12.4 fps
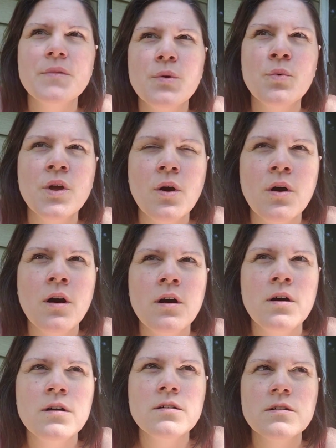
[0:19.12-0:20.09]
we
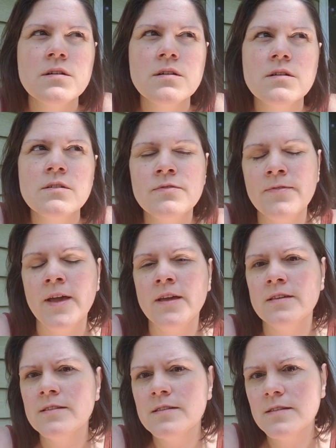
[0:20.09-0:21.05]
all
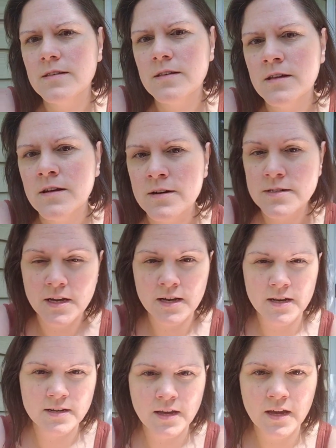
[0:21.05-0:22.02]
face in our
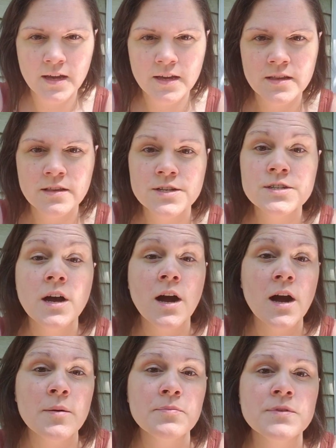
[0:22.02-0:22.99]
day-to-day, in the
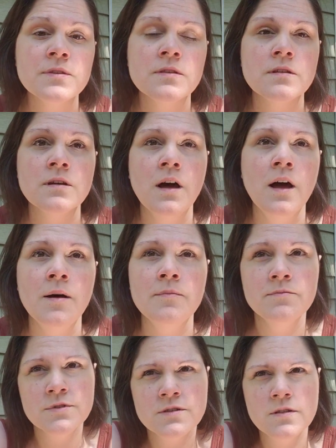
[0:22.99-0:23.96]
shops,
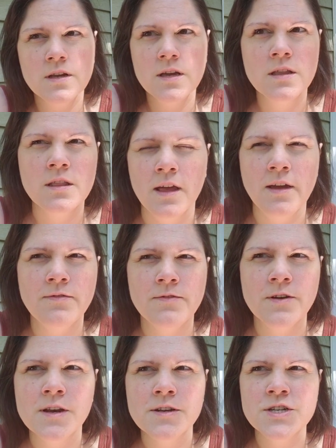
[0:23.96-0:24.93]
just like in life
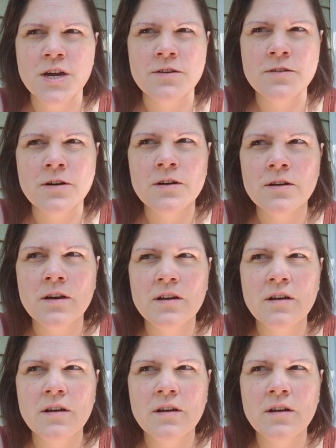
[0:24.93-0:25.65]
and in general.